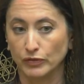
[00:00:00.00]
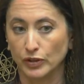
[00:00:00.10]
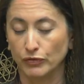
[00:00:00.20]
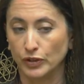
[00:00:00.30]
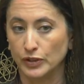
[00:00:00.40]

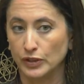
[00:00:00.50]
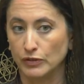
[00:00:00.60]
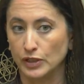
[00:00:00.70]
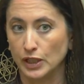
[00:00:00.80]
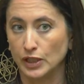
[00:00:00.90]
a friend the
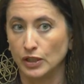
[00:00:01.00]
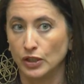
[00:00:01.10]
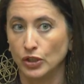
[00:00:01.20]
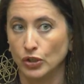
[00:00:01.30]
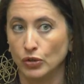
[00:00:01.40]
other day
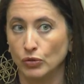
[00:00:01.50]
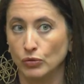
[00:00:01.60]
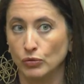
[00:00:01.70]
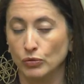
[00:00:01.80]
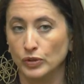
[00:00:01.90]

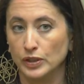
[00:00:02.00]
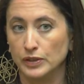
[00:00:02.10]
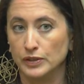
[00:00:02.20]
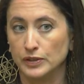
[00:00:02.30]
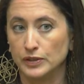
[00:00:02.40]
who
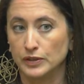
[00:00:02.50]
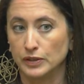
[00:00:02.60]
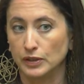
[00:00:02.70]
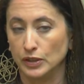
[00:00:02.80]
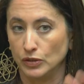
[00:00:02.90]
is
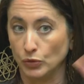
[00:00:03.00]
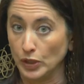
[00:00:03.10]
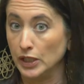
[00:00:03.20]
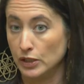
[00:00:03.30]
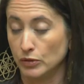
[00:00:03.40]
in
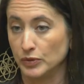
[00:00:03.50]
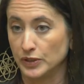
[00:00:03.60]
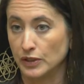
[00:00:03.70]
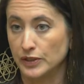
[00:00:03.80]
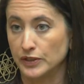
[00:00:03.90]
Oneida,
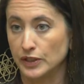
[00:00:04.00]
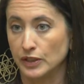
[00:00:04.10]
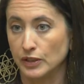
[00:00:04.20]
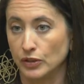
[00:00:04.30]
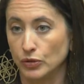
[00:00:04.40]

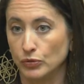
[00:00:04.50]
Wisconsin,